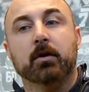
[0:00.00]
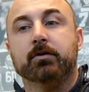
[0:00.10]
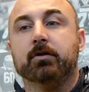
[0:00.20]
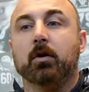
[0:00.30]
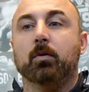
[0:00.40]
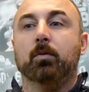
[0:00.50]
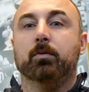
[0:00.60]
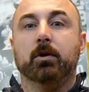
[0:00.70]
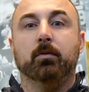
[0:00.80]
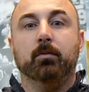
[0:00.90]
So,
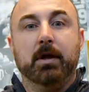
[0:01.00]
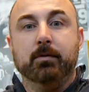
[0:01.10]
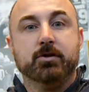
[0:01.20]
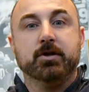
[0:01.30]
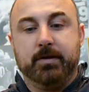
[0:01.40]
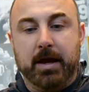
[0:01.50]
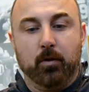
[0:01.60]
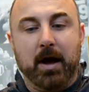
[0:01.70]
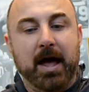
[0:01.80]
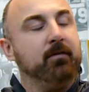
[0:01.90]
you know, it was just they
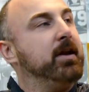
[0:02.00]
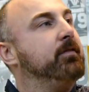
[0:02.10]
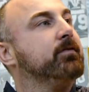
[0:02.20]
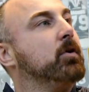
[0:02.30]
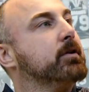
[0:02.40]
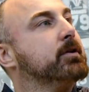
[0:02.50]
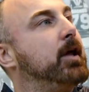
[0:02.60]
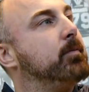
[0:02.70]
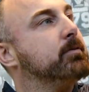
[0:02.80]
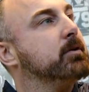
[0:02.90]
don't have any false
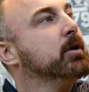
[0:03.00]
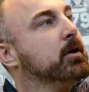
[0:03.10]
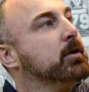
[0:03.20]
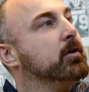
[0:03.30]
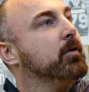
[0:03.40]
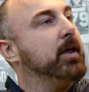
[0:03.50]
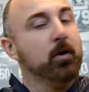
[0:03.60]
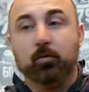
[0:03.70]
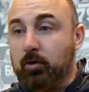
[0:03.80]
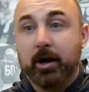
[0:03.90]
steps. You know, they
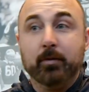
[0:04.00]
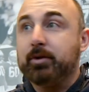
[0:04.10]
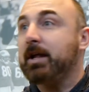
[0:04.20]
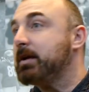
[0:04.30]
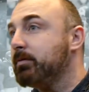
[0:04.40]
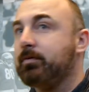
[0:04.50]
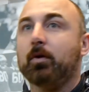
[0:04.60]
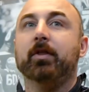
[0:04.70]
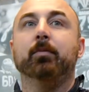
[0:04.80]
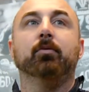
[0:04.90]
don't run in place
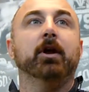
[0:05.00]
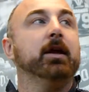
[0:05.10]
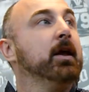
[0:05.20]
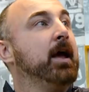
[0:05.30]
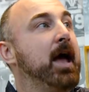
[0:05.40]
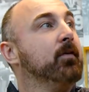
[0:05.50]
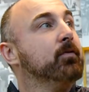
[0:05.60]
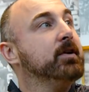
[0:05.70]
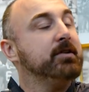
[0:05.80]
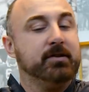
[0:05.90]
before they break.
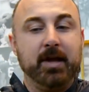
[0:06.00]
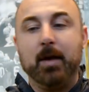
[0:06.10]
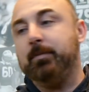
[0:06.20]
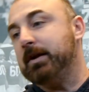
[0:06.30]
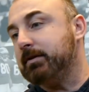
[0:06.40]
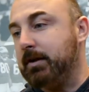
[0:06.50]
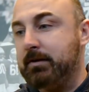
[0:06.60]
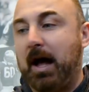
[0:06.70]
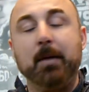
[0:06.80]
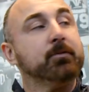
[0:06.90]
Every step
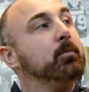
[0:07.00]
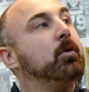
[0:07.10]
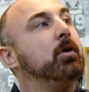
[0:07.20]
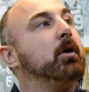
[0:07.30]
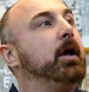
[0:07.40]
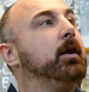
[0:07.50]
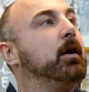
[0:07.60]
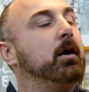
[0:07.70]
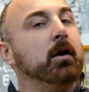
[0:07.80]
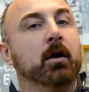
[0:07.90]
is optimal. And
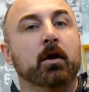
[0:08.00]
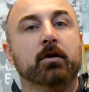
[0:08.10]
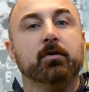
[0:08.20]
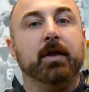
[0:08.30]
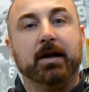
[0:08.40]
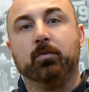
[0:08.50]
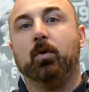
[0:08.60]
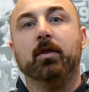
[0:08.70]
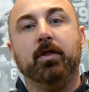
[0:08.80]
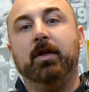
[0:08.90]
so that's
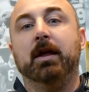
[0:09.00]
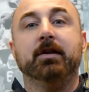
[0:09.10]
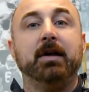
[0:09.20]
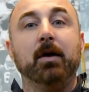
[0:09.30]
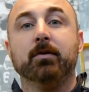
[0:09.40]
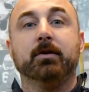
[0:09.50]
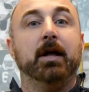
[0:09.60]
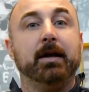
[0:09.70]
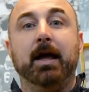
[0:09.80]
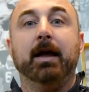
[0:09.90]
one thing is I was
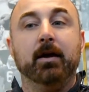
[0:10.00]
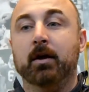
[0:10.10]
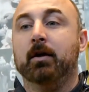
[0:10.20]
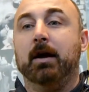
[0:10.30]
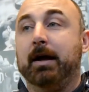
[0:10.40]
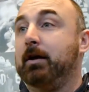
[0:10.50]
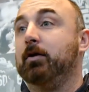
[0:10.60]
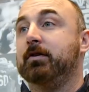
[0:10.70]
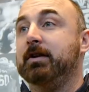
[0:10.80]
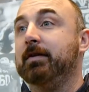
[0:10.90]
like, hey, I got to
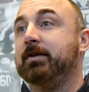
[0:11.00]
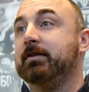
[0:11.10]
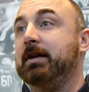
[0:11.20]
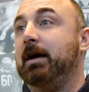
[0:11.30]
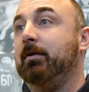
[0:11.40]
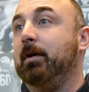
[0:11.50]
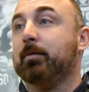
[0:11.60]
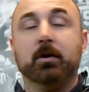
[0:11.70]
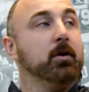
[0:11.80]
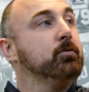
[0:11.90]
coach safeties now. I'm
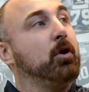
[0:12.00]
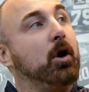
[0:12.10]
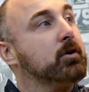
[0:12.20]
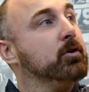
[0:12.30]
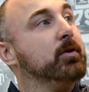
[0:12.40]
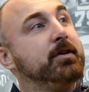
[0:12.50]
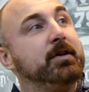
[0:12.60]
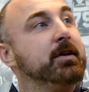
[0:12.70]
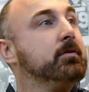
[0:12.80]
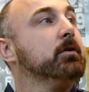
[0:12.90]
going to go talk to and
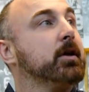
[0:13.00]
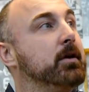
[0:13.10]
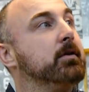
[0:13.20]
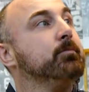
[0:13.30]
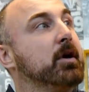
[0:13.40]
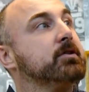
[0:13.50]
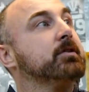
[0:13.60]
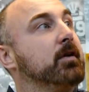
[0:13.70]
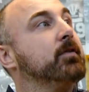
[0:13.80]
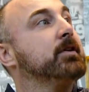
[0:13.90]
see, looking as much
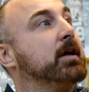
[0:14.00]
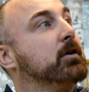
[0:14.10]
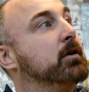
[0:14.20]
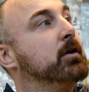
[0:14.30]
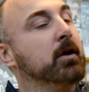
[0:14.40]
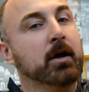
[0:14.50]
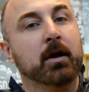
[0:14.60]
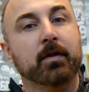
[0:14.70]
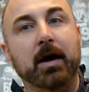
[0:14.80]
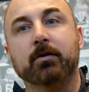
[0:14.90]
stuff as I could.
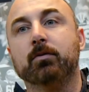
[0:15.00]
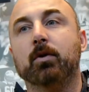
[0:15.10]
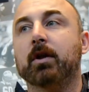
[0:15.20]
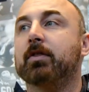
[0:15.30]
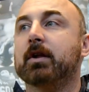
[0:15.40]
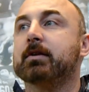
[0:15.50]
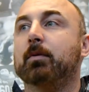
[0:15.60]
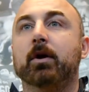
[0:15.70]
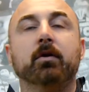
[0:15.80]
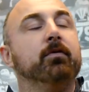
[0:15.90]
That was one of the things I
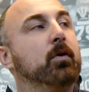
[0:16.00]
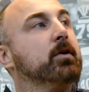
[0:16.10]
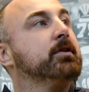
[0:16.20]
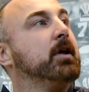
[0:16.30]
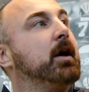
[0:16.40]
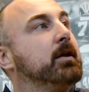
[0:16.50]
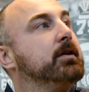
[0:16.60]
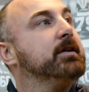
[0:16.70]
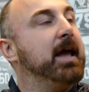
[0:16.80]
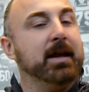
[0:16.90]
wanted to focus on,
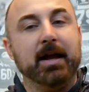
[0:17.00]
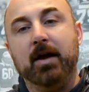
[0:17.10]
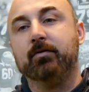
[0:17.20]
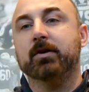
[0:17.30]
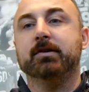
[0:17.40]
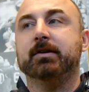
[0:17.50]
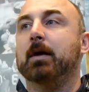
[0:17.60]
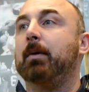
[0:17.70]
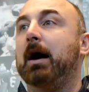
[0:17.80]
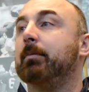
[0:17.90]
is getting every
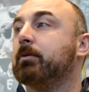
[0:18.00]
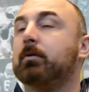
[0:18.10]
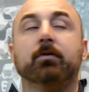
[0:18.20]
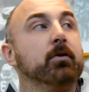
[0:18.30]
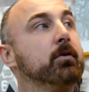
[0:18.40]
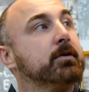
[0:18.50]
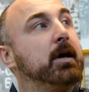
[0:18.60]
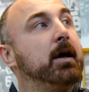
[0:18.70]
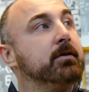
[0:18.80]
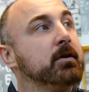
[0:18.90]
step optimal for those guys.